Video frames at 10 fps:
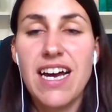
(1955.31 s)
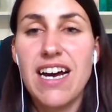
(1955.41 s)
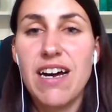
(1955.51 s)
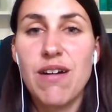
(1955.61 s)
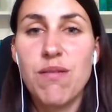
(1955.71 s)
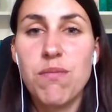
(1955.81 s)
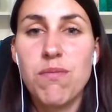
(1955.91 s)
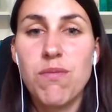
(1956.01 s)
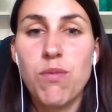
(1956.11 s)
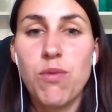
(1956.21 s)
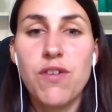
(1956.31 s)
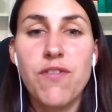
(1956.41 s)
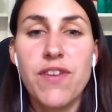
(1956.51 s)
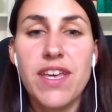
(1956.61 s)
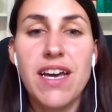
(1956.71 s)
One
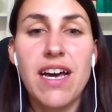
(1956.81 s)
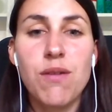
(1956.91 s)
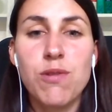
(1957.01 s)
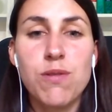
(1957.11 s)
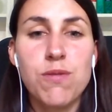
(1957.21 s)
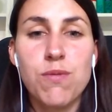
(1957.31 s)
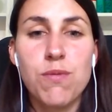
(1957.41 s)
thing I would